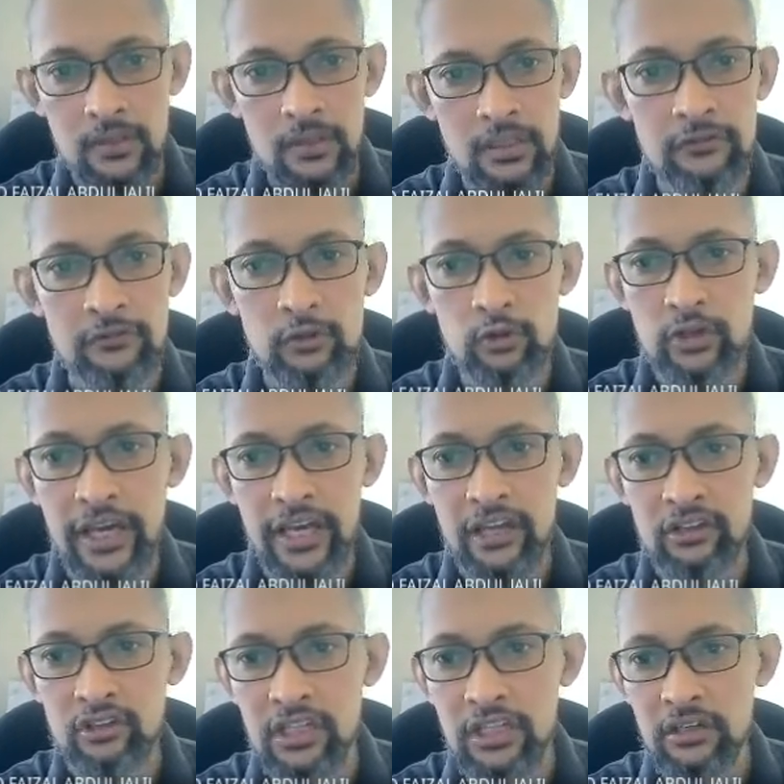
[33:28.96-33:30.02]
If you can
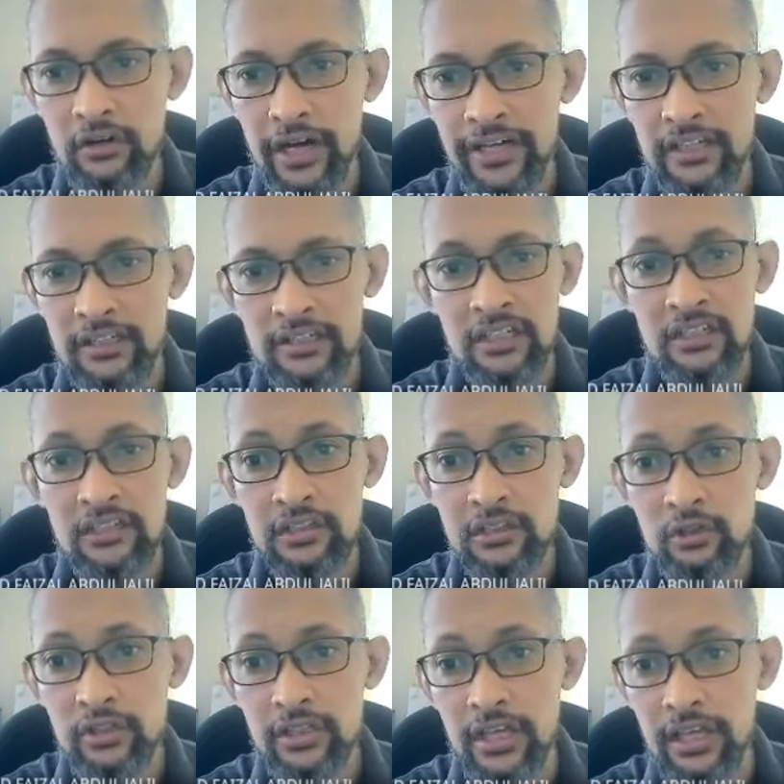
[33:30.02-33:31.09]
actually
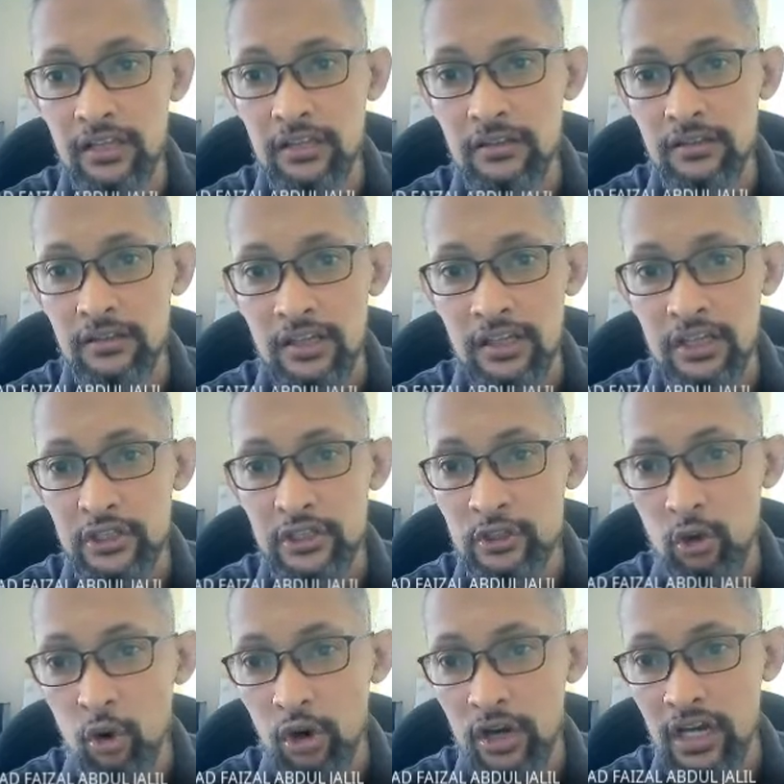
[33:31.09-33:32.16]
conclude
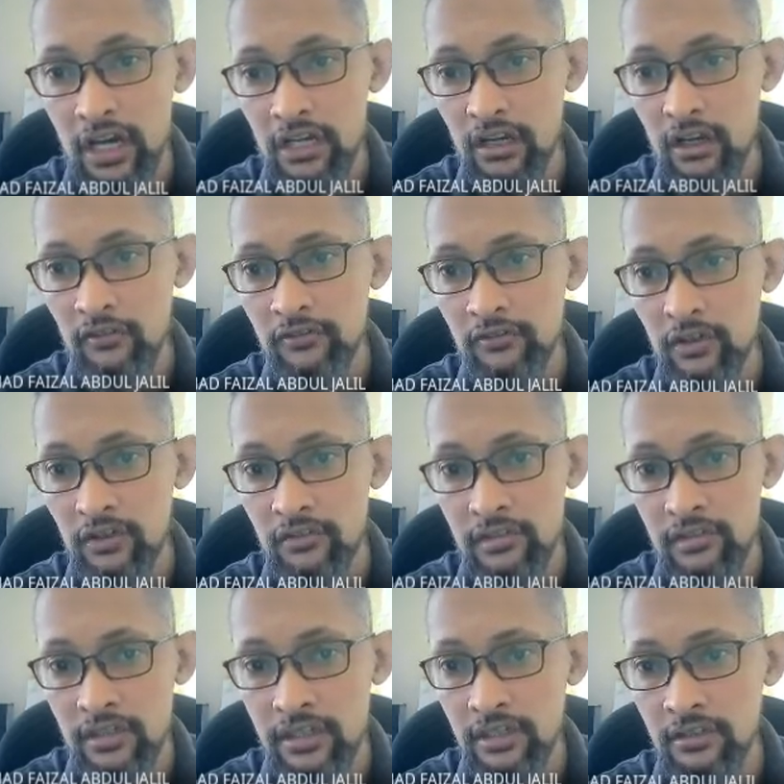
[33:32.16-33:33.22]
your kind of
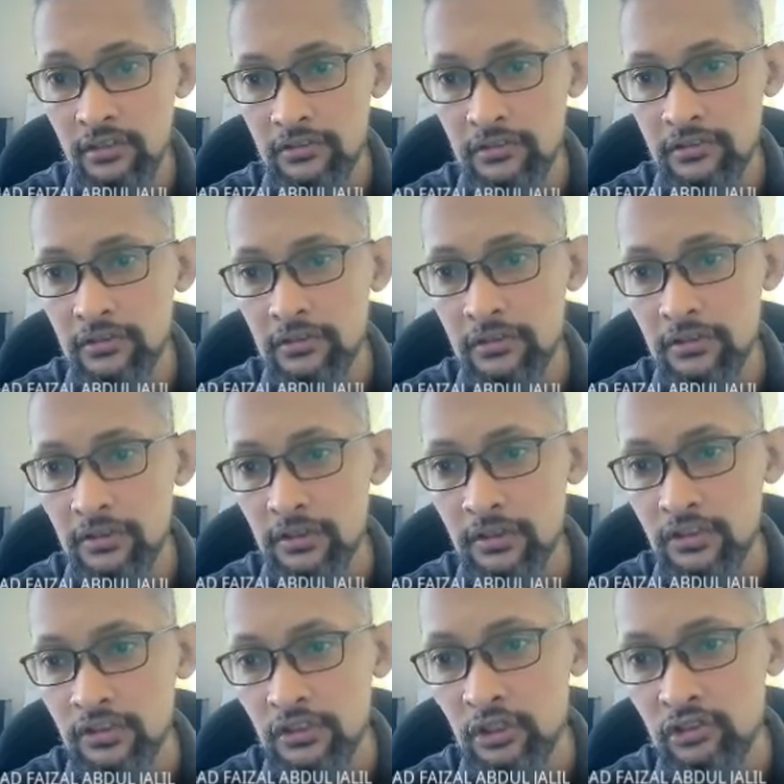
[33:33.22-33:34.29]
skills
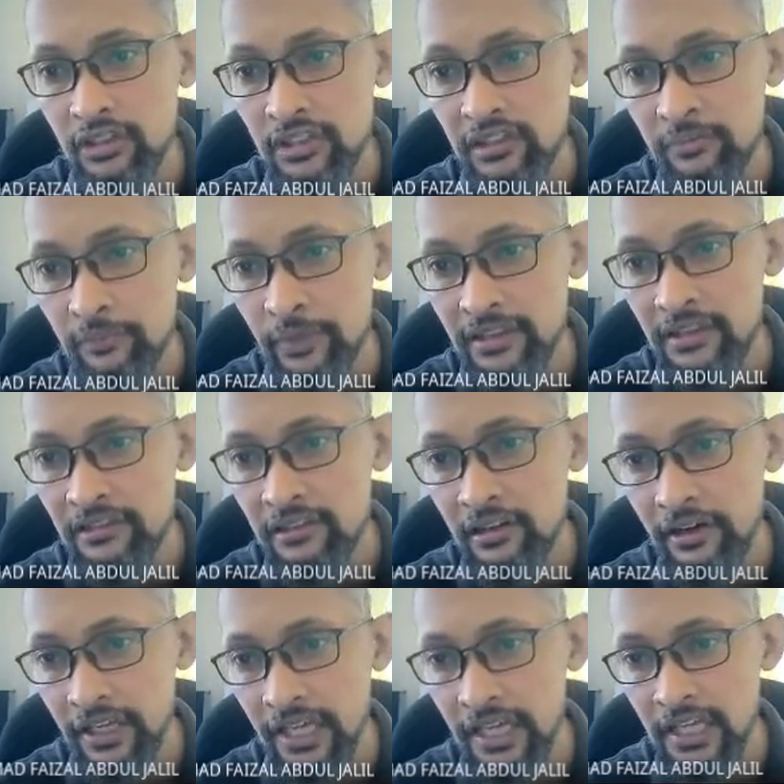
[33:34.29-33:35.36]
using these methods,
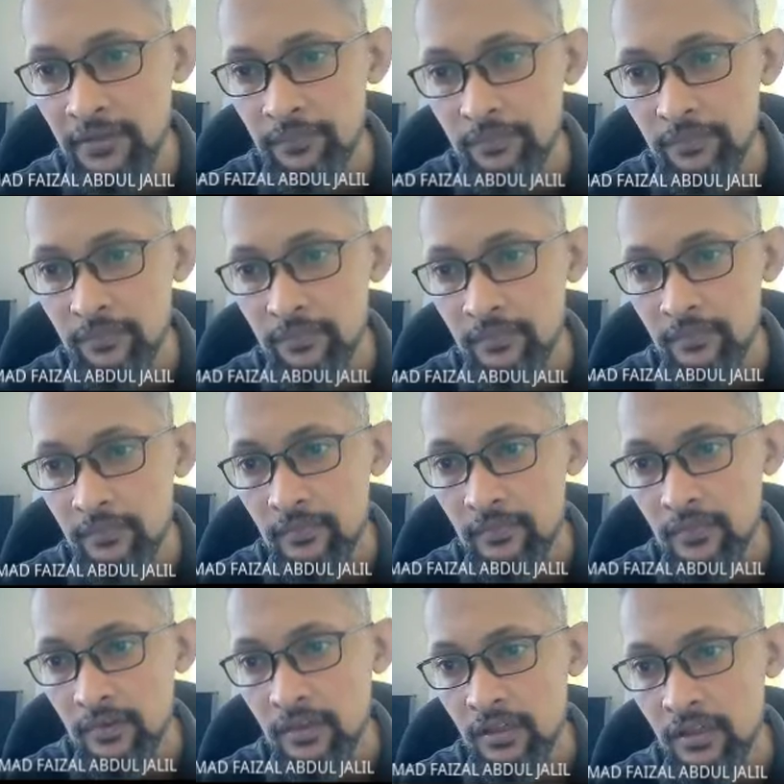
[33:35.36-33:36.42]
okay,
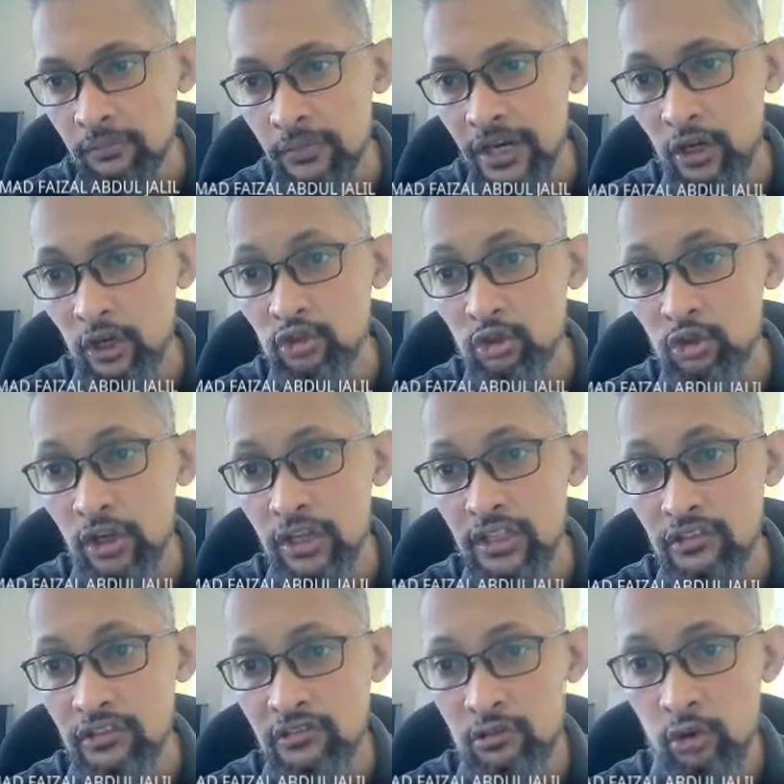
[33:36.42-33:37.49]
by controlling the
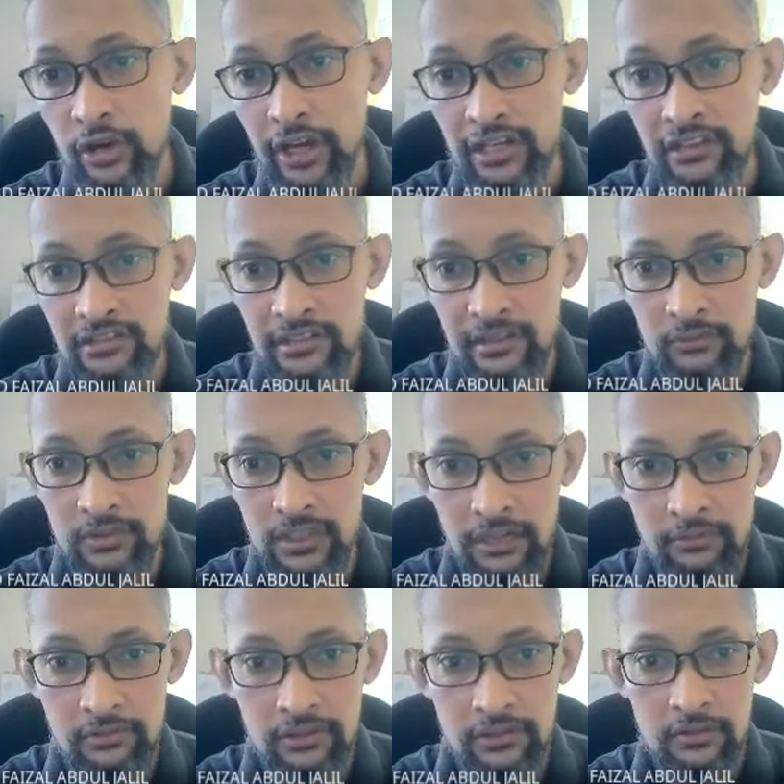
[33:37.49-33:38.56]
stroke at the same
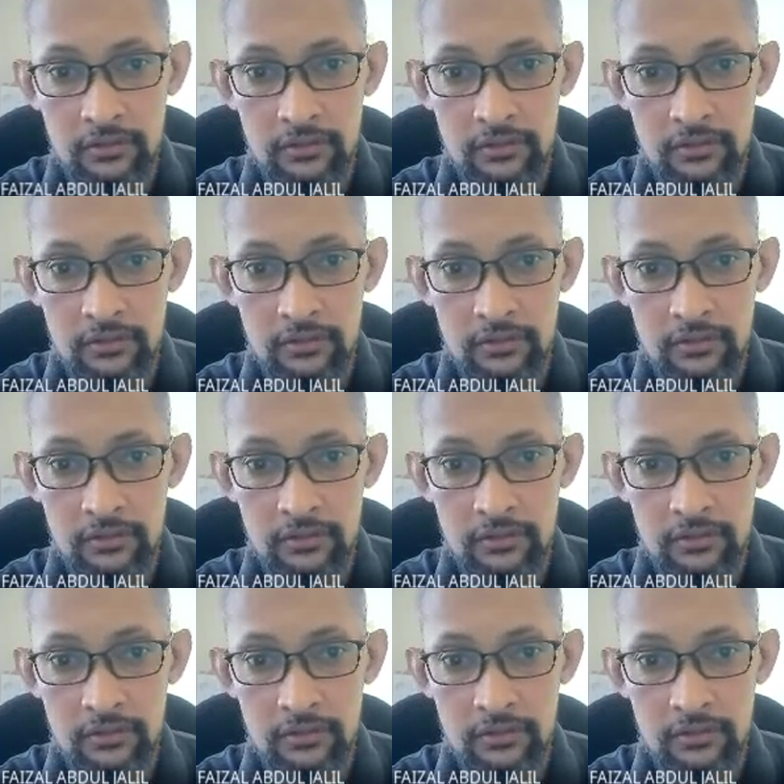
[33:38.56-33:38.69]
times,